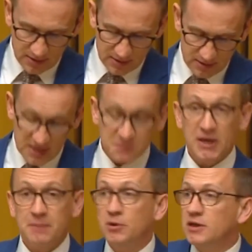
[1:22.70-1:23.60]
There's
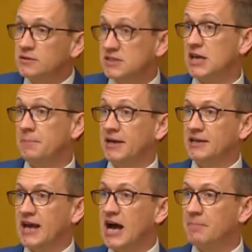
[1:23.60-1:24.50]
people sleeping in
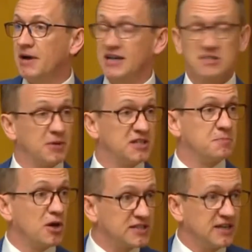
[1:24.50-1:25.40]
car parks, but I
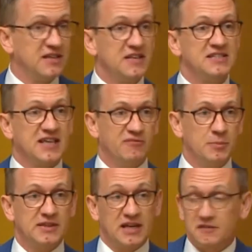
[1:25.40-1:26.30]
suppose under this
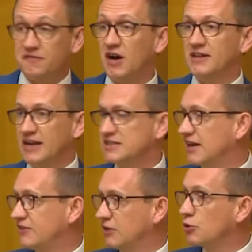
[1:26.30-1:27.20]
government they define that as
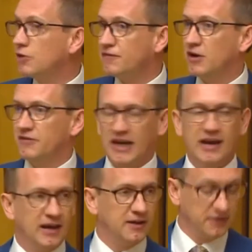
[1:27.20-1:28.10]
having a roof over your head.